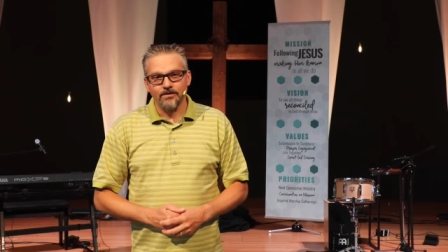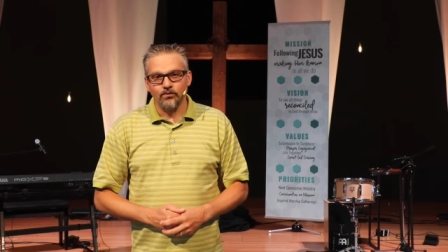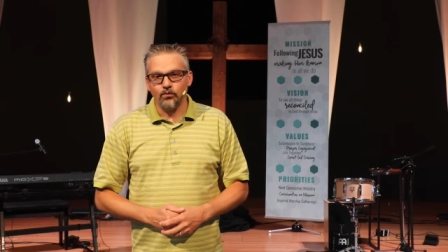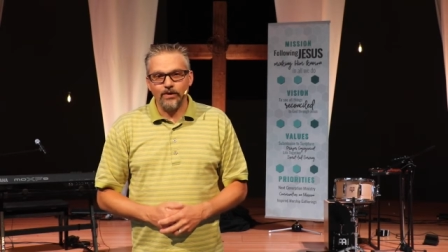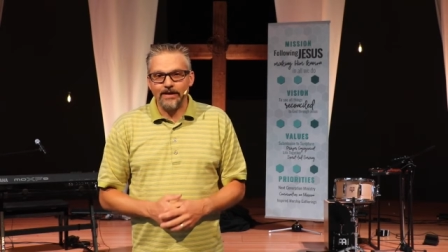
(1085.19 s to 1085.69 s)

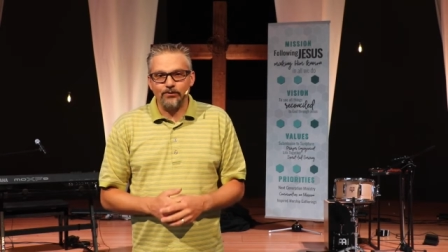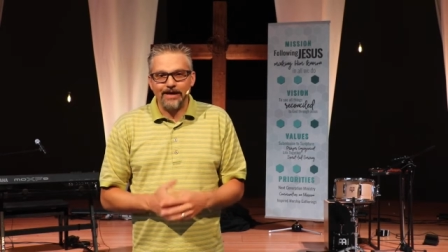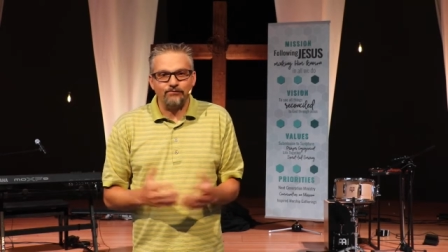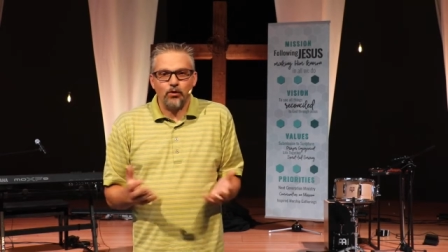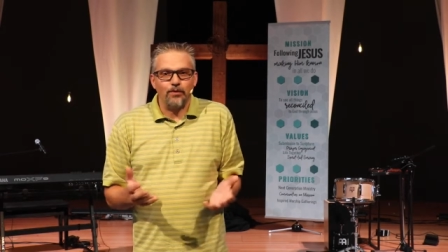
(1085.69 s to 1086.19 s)
We, we
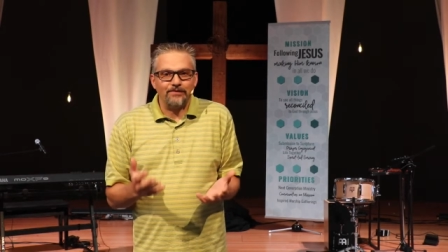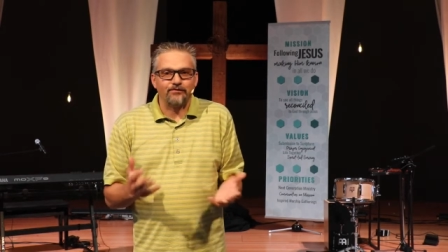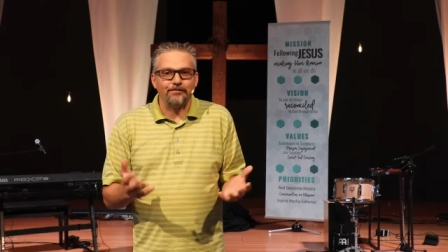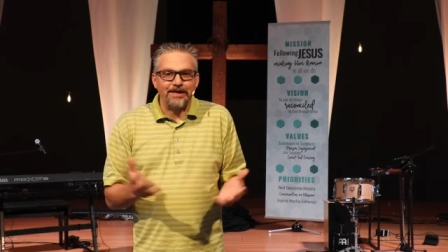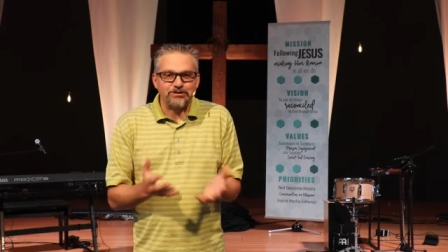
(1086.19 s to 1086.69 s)
have no
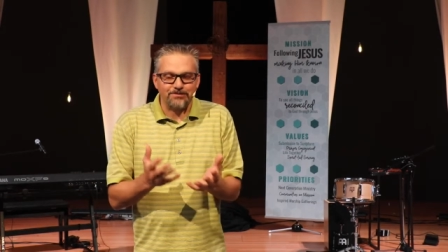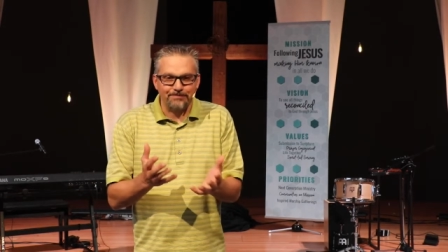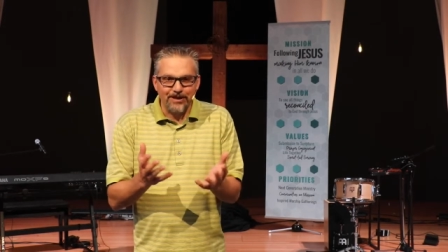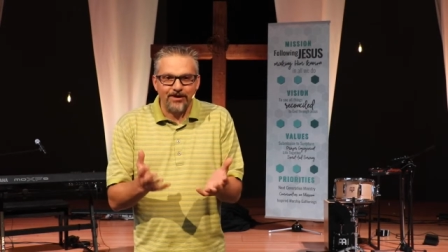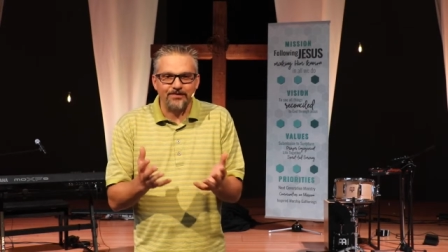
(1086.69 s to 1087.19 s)
information
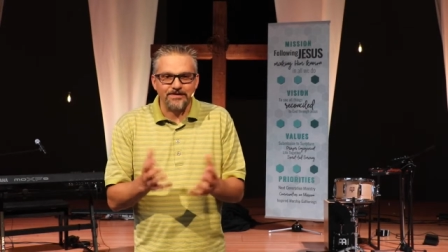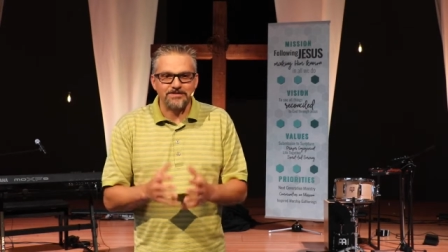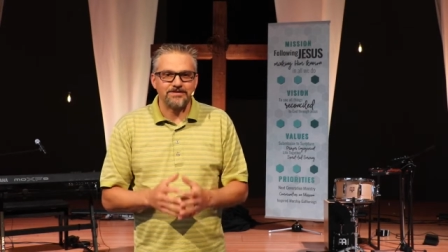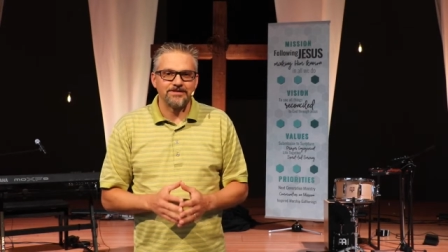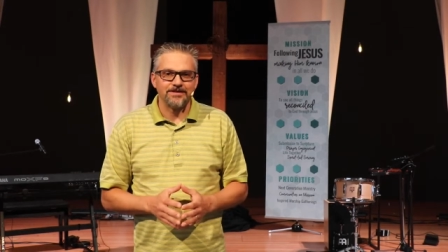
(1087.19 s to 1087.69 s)
beyond
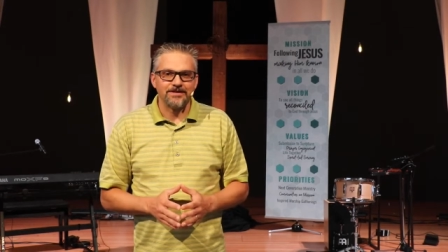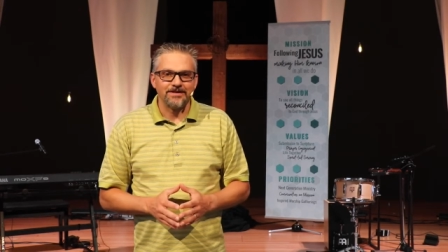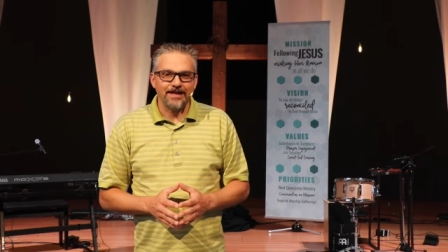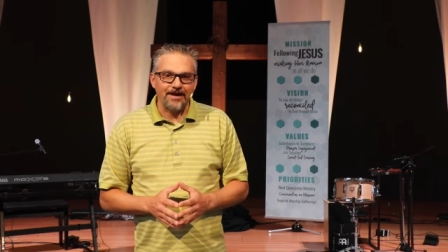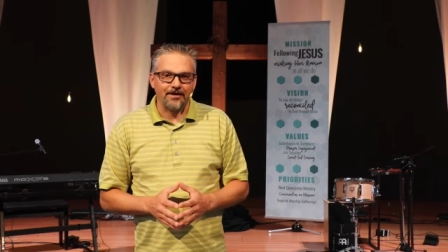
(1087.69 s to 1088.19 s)
this
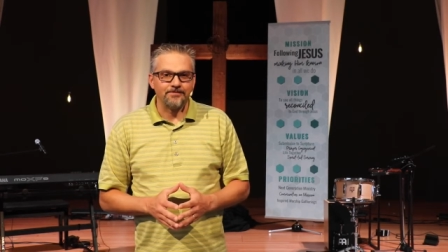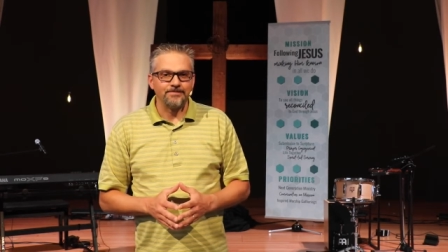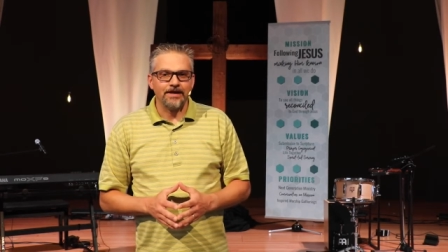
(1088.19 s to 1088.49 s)
letter.